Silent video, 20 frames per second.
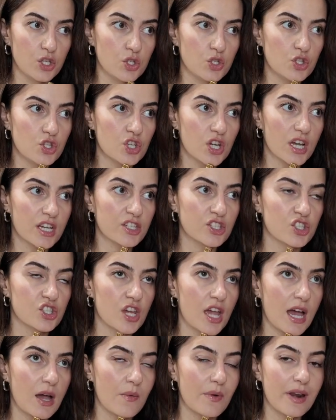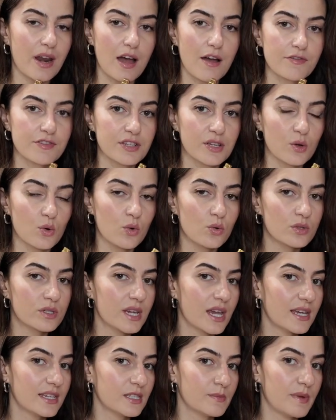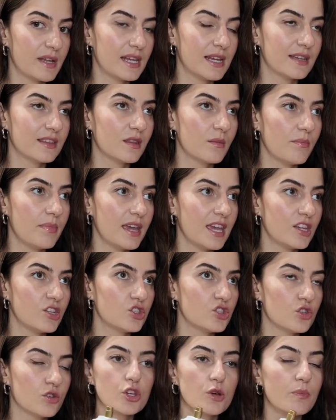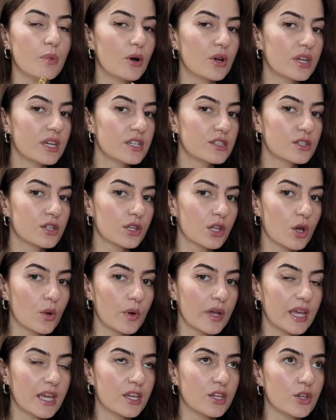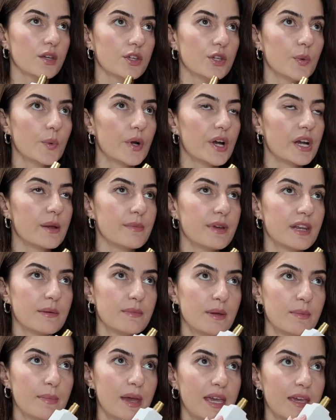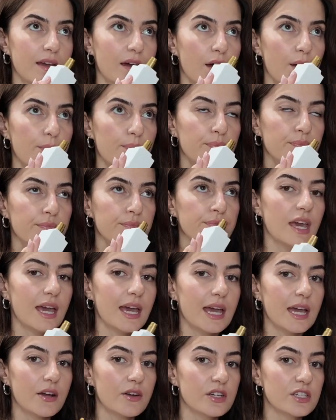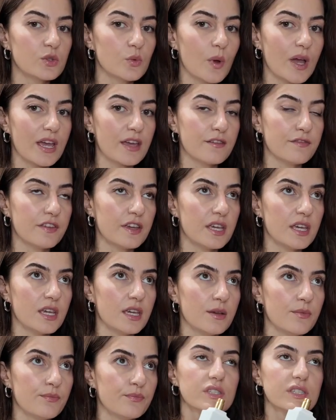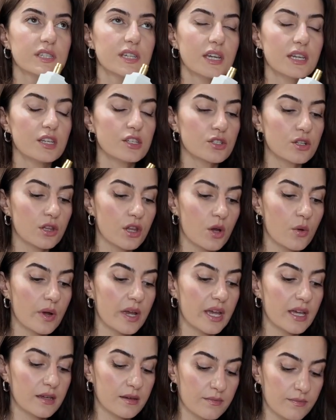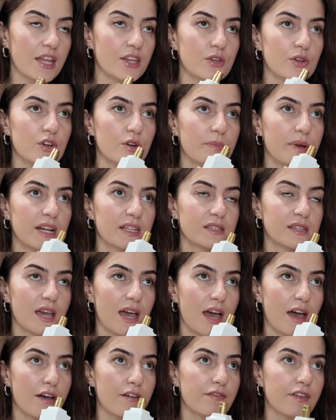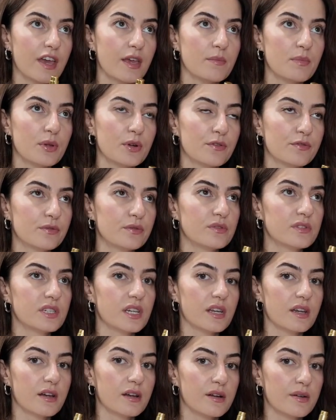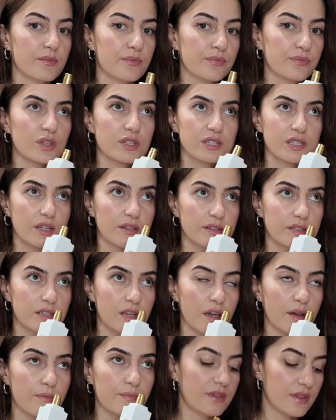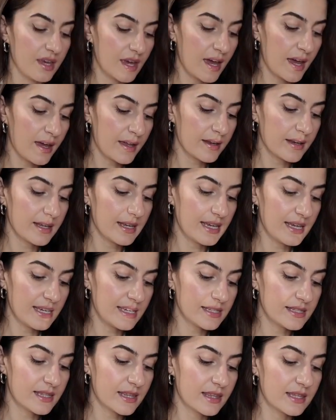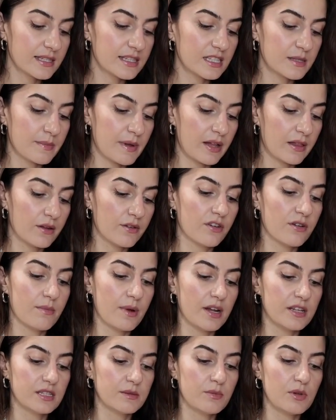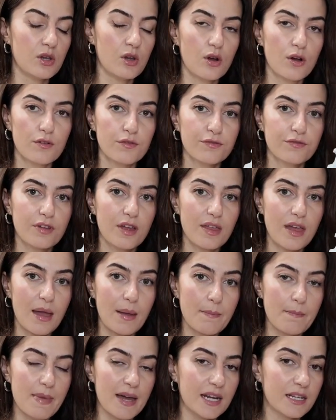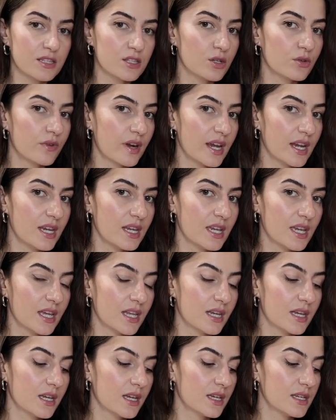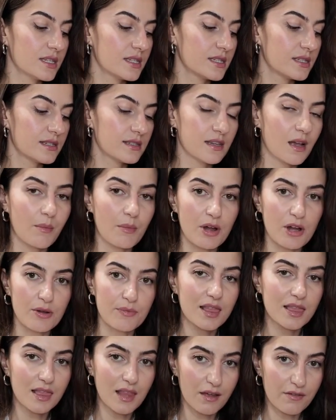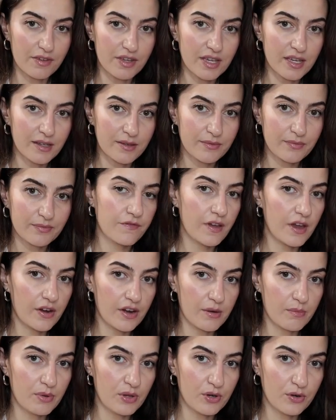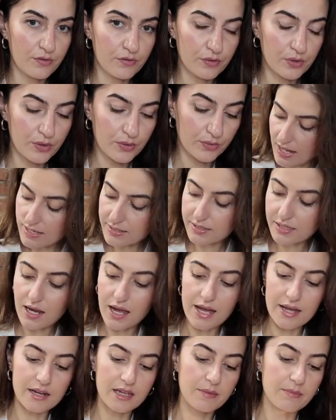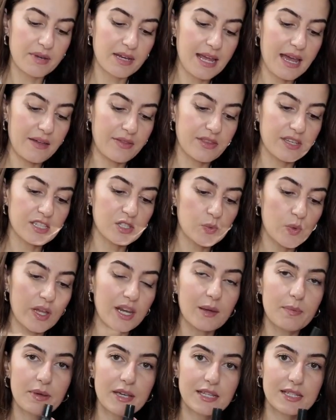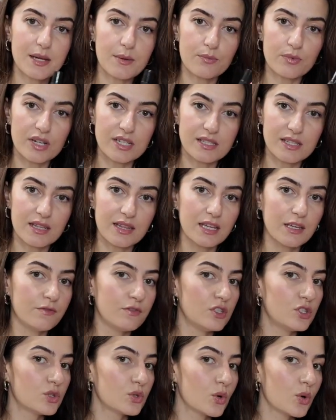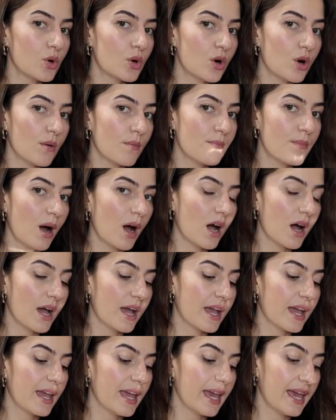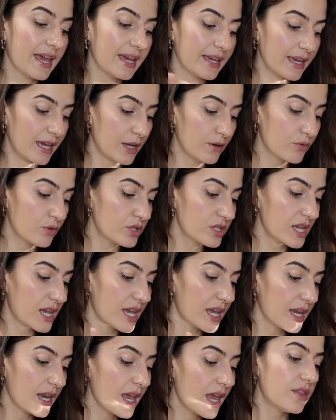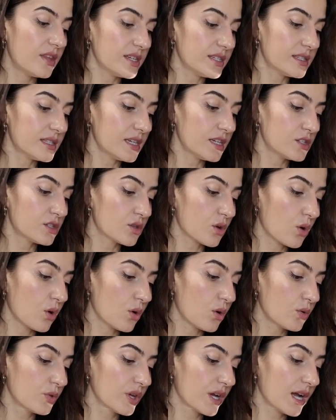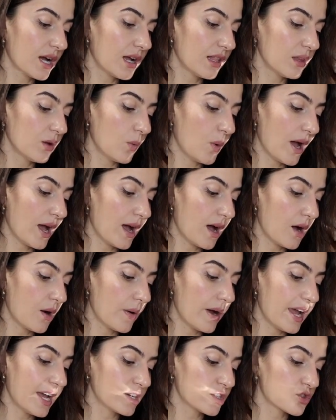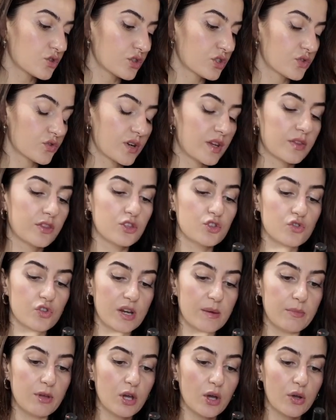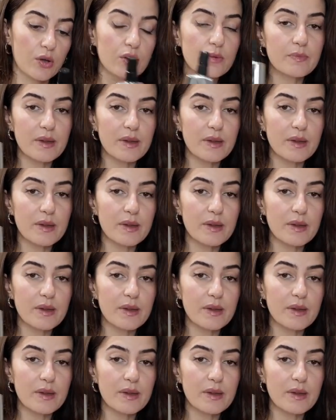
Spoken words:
You just showered after all day spending at the beach. Your body is glowing. You're wearing minimum makeup. Your hair is wavy. Your skin is glowing. And you're about to have a beautiful dinner for the sunset. That is the smell it reminds me of. A Mediterranean summer. Love it. Very beautiful. Last item. Now this one I picked up recently. If you saw my hair care routine, this is called the Color Wow Extra Strength Dream Coat.